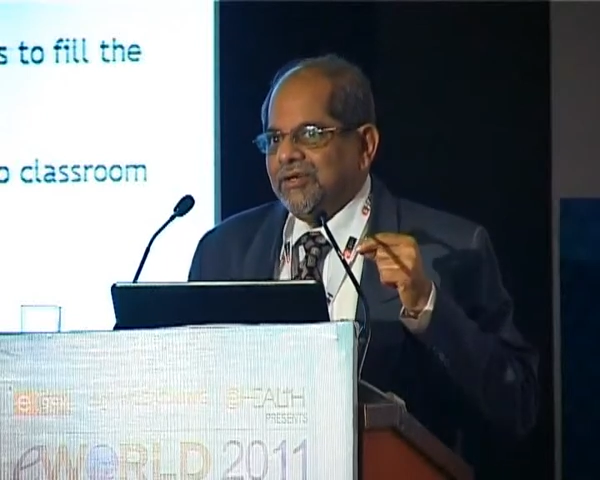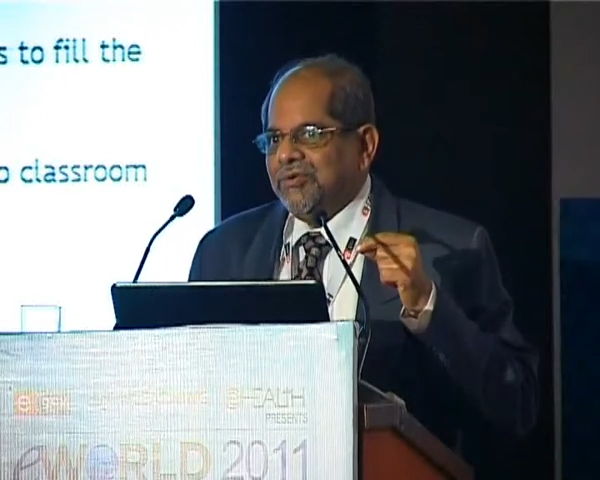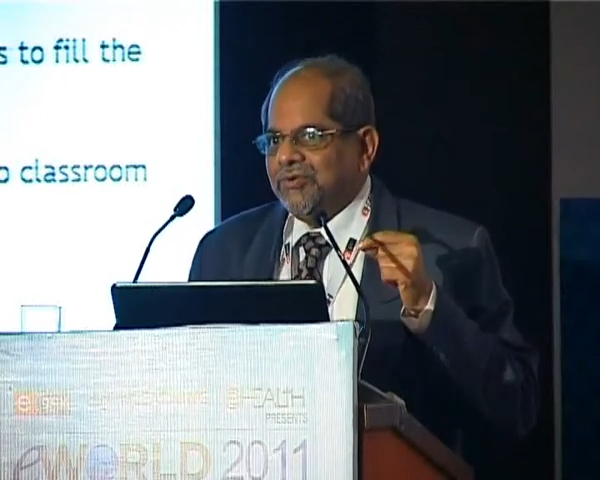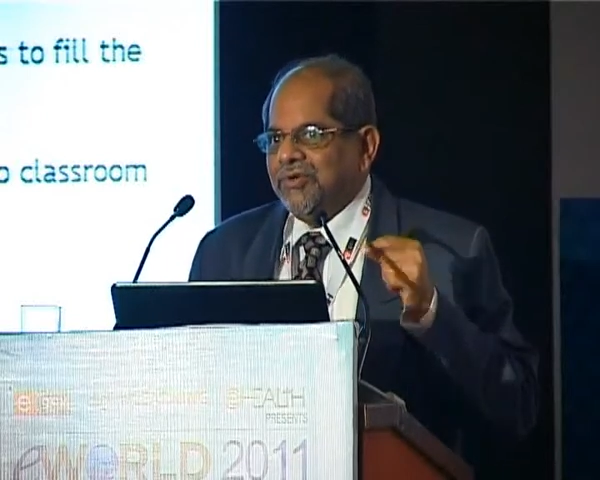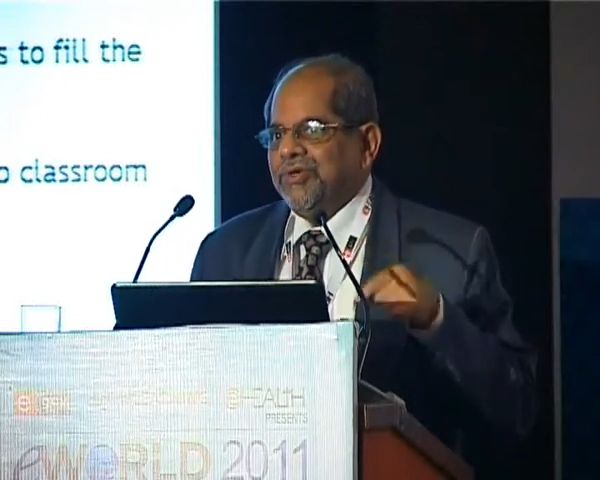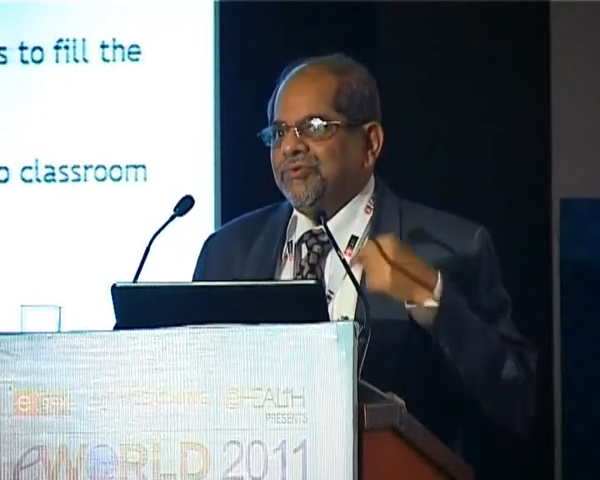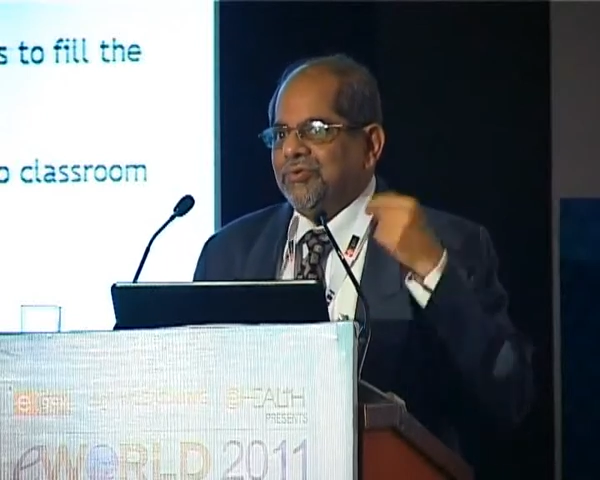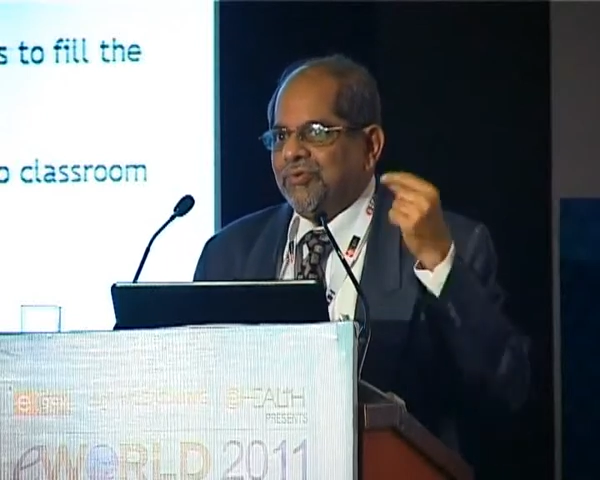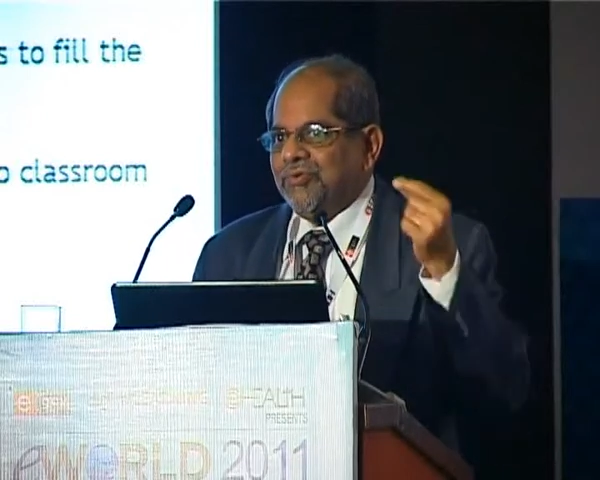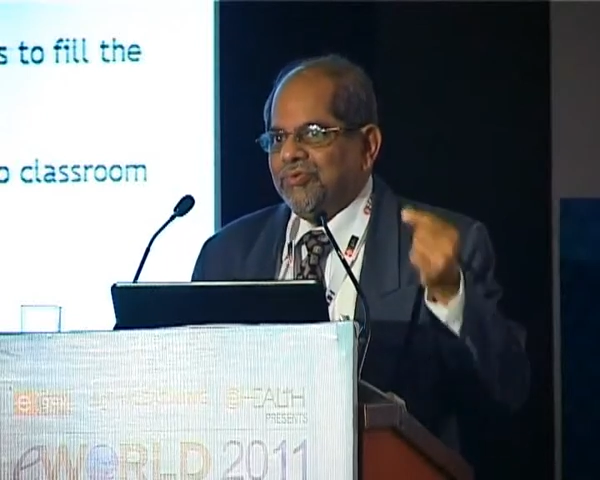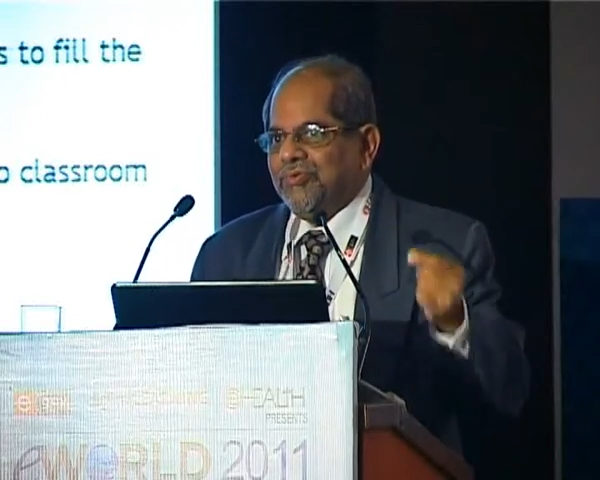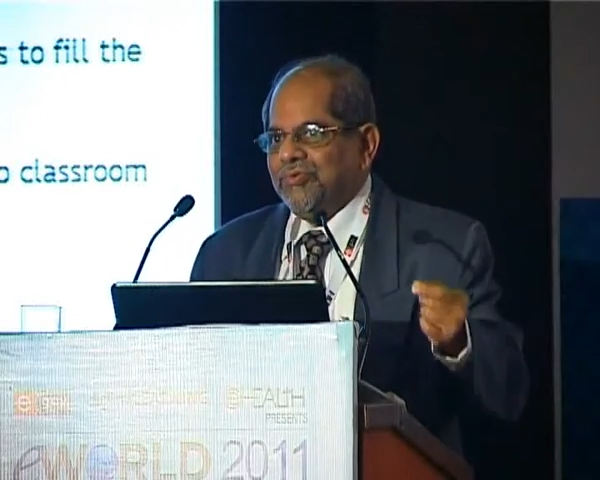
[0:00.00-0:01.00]
going to
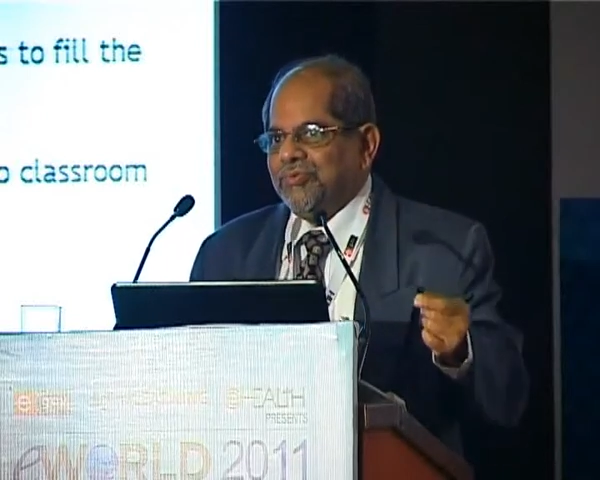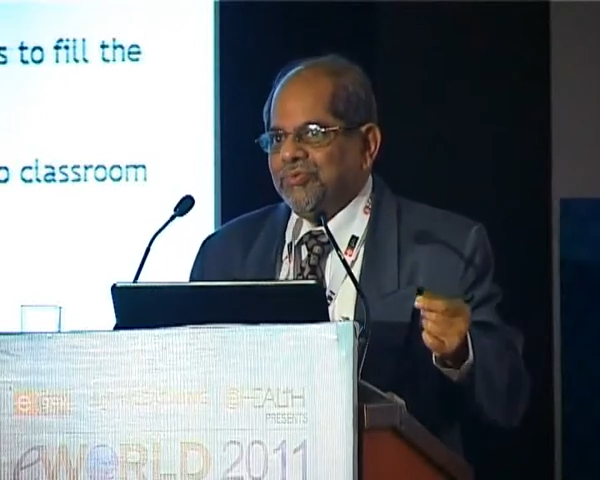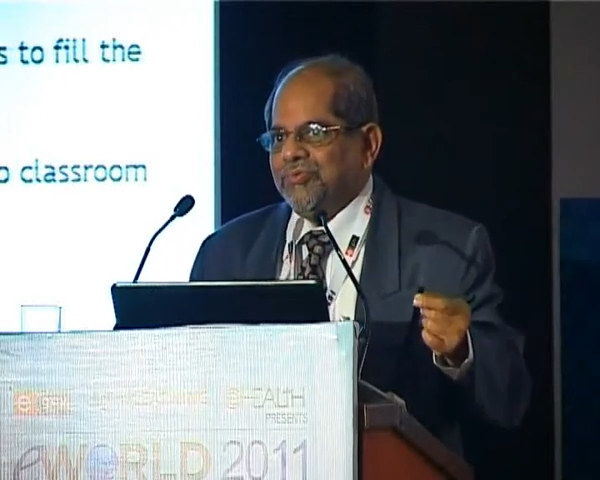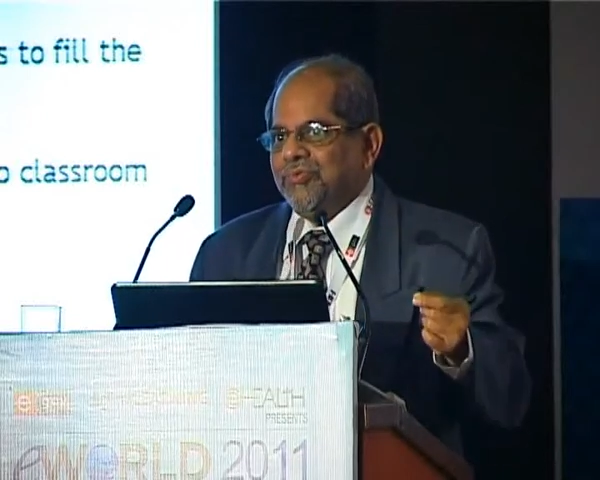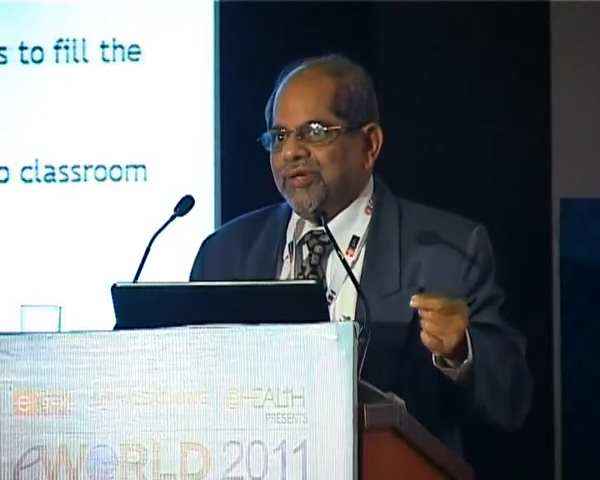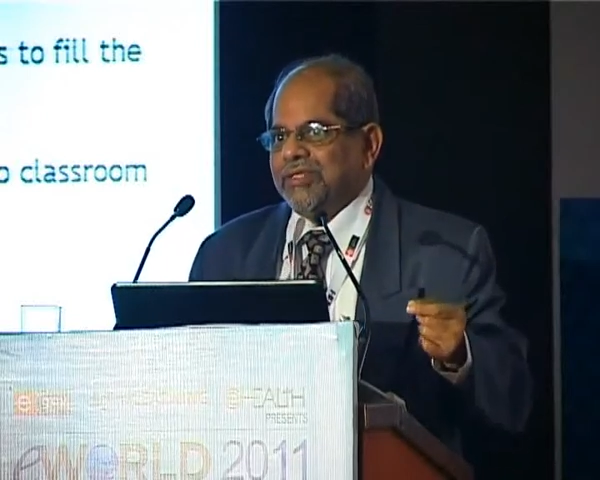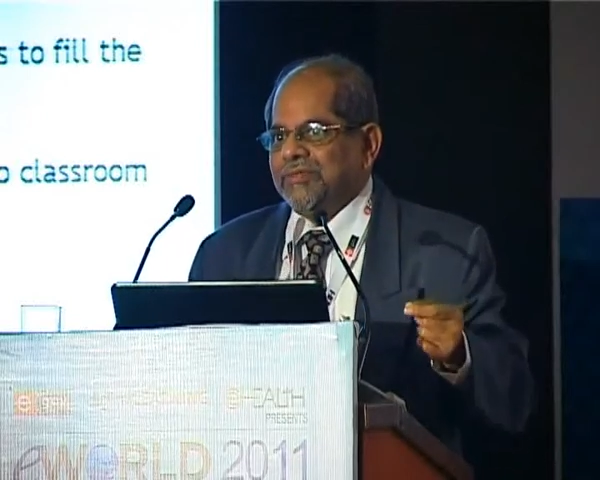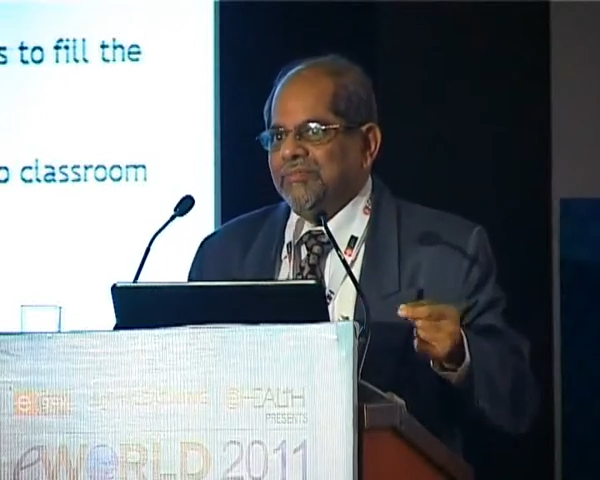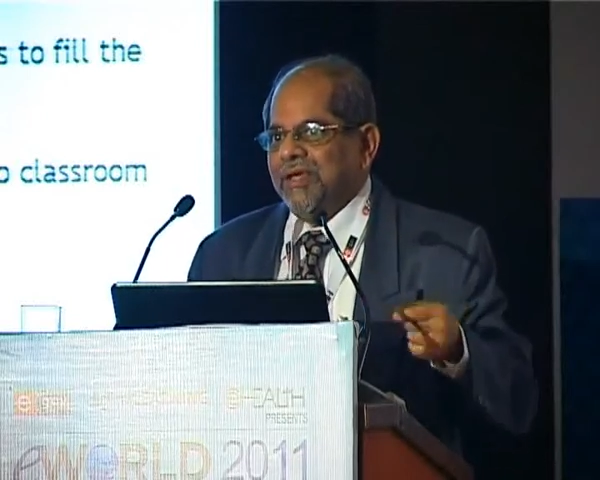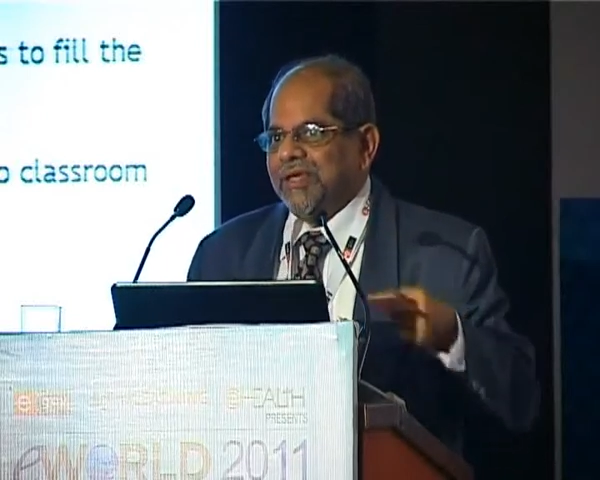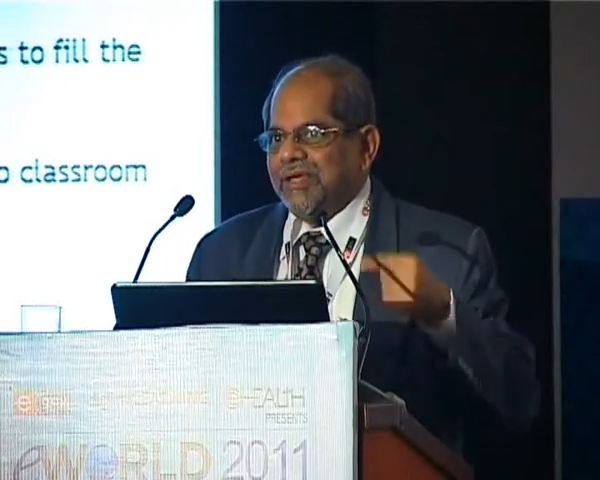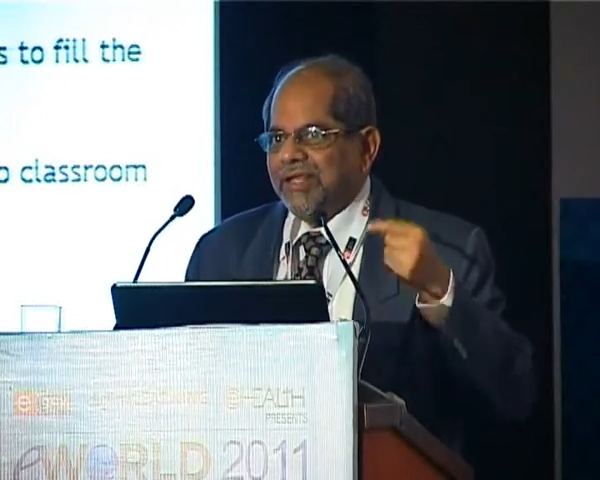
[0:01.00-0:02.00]
go towards
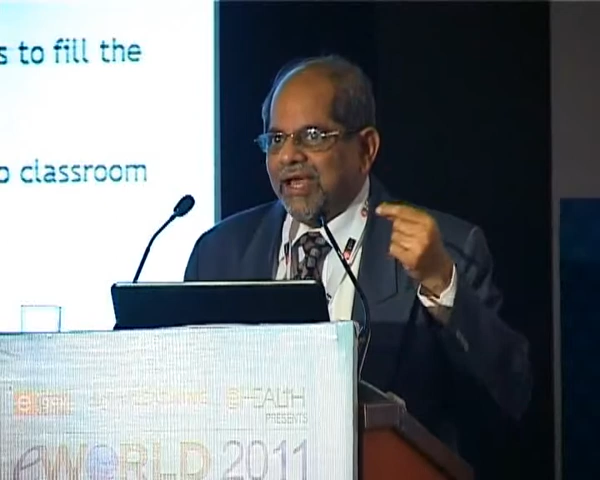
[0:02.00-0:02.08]
making